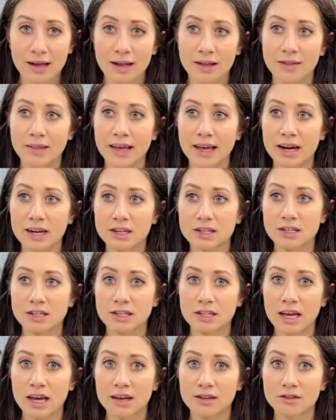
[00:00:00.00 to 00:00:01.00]
they
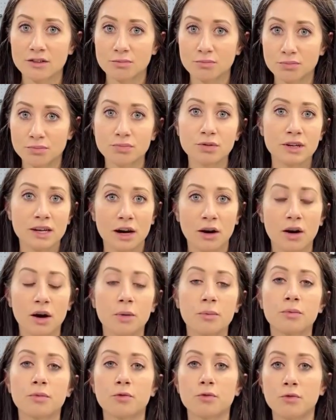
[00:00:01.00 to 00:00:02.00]
actually put out
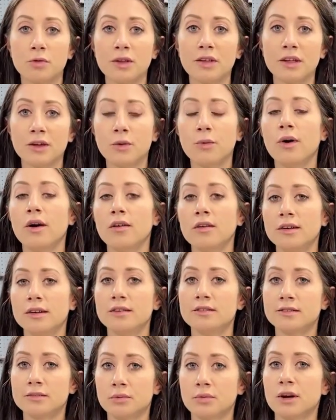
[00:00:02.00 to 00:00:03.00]
really quality
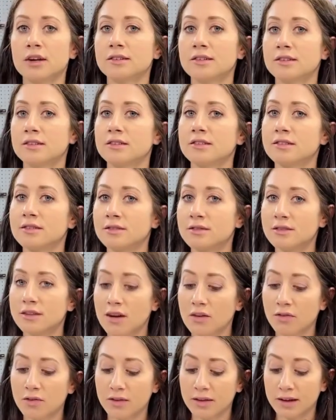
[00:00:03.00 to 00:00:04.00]
suppressors. So
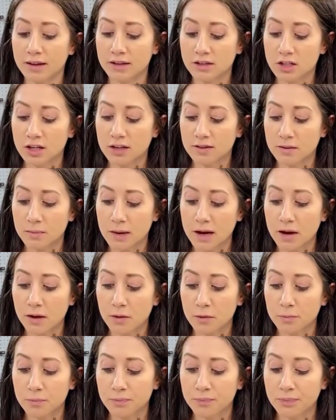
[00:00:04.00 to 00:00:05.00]
definitely check them out.
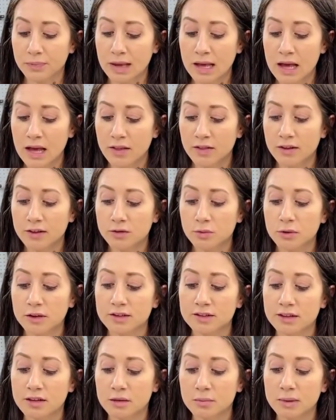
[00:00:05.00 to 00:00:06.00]
This one
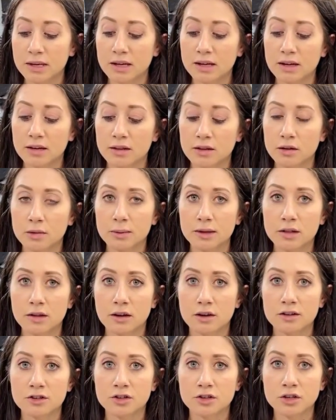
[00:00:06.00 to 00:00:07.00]
is going to be a little bit
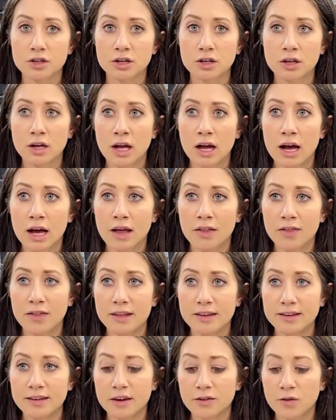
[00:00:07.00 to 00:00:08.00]
larger. The
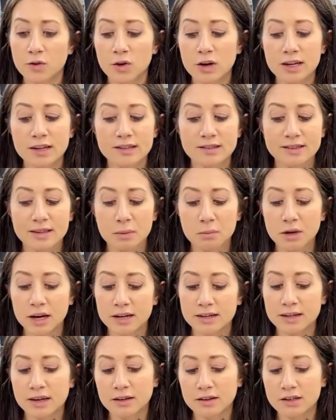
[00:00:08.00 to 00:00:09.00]
difference, I'm not
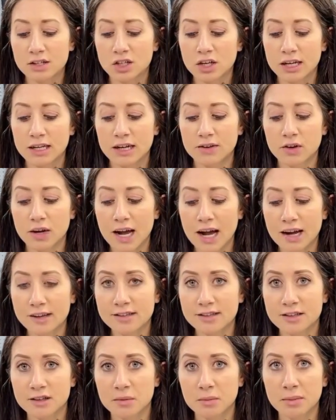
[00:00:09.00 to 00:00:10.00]
entirely sure. I never
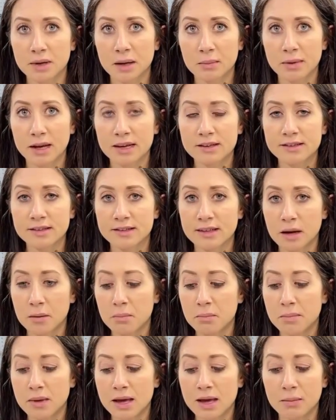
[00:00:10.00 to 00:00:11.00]
asked him, but I'm guessing that
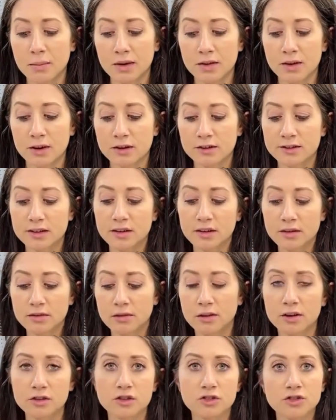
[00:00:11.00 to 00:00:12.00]
maybe there's a
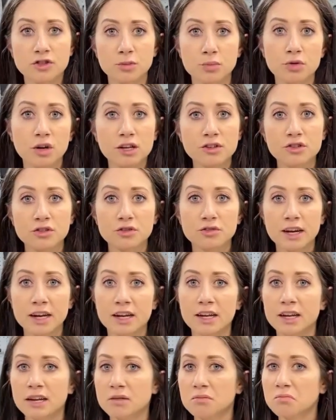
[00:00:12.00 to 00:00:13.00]
larger suppressor
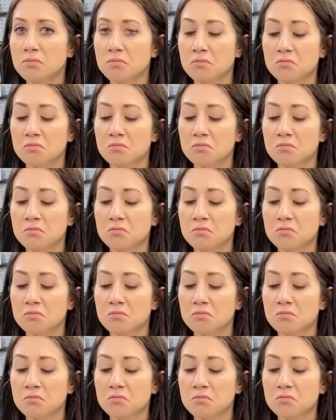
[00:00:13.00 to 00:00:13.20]
rating